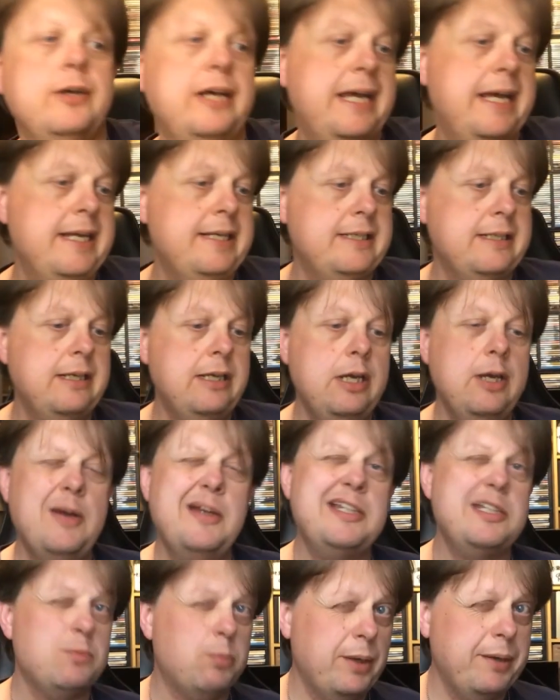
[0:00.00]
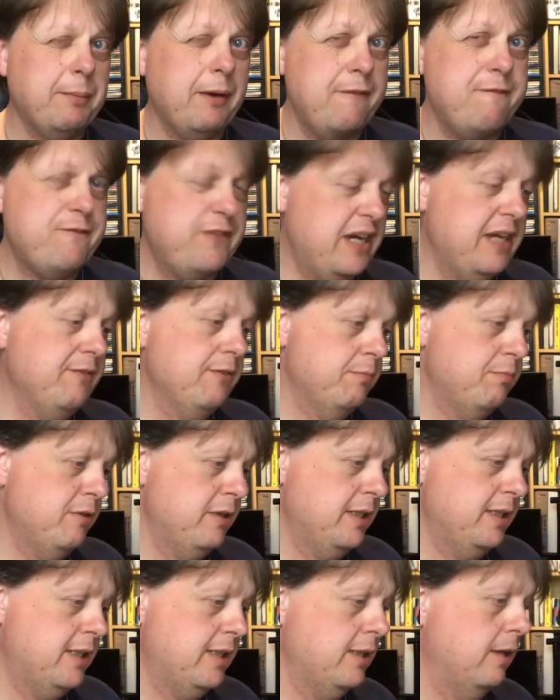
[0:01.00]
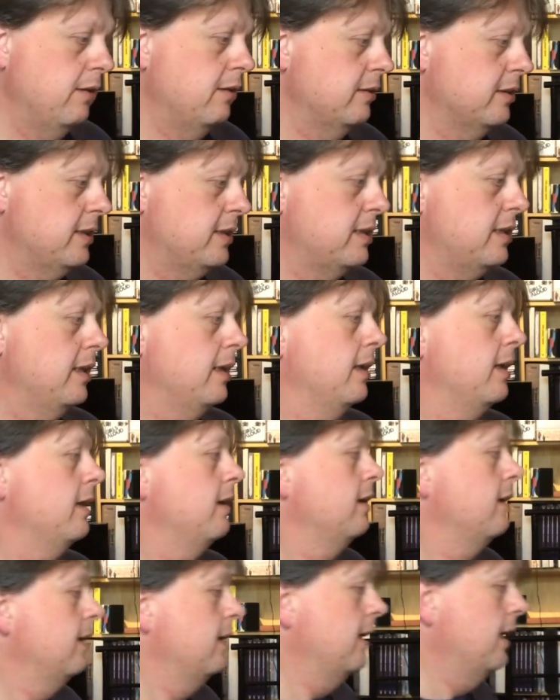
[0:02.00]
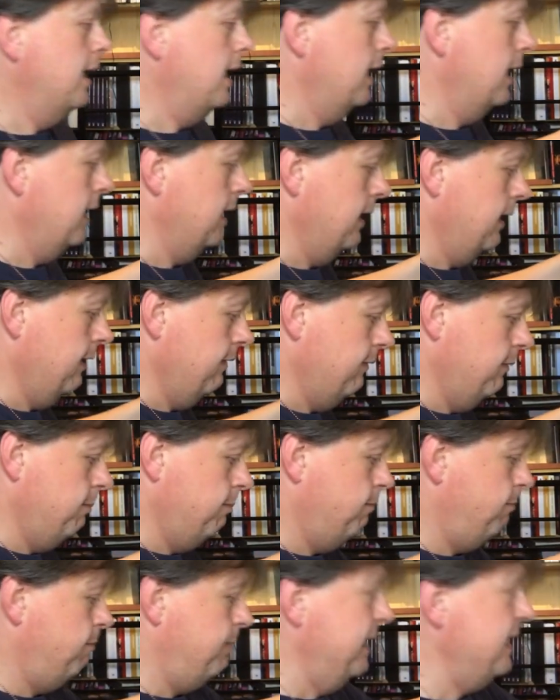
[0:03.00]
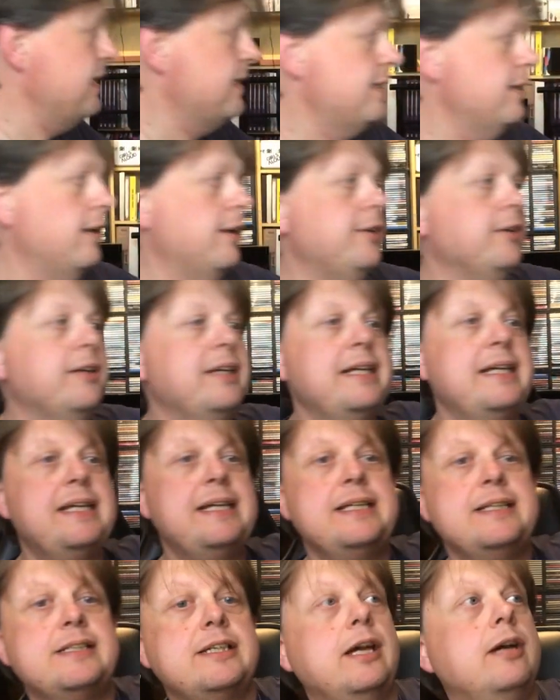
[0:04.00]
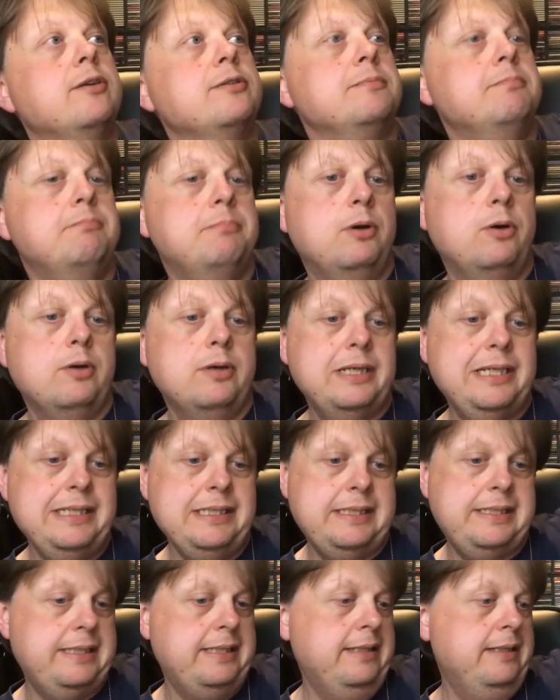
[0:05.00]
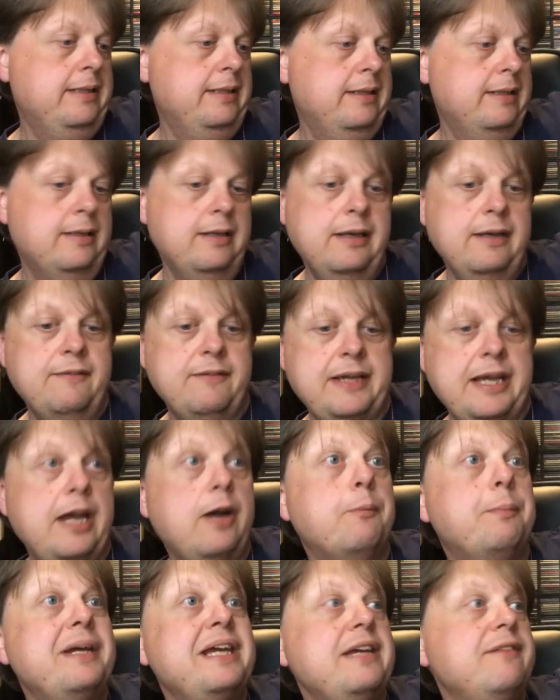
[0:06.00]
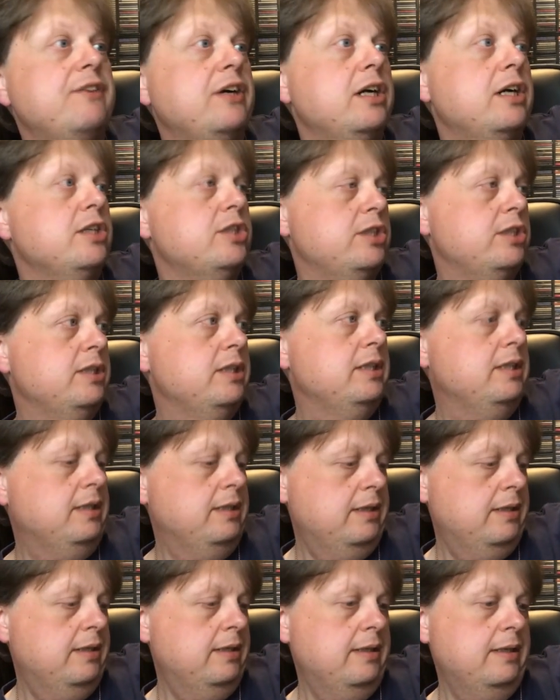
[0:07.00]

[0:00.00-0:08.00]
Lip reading: in Your Head, which is one of my favourite Prince songs. The B-side on it is Girls and Boys, the LP version.